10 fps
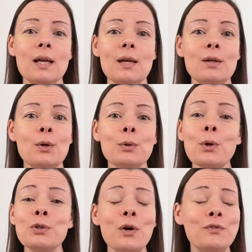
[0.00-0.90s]
you're
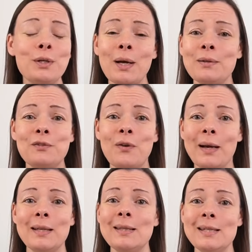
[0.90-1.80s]
not often going to
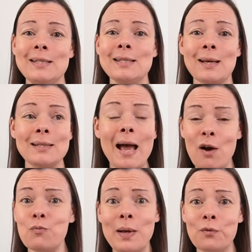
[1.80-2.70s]
find that these designs
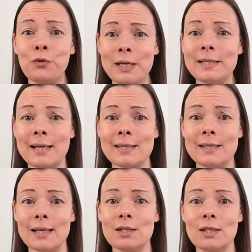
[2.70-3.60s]
have been fully test
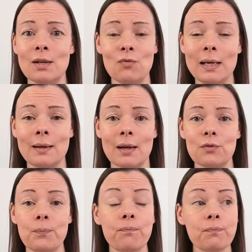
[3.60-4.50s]
stitched in real life.
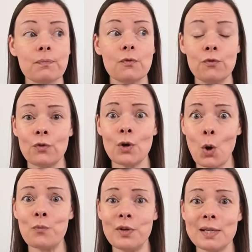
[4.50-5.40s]
For
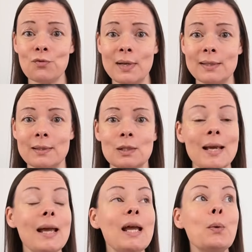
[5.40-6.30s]
obvious reasons,
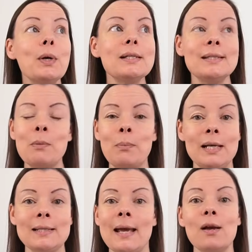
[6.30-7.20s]
it would
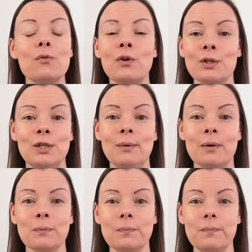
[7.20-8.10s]
simply take far too long.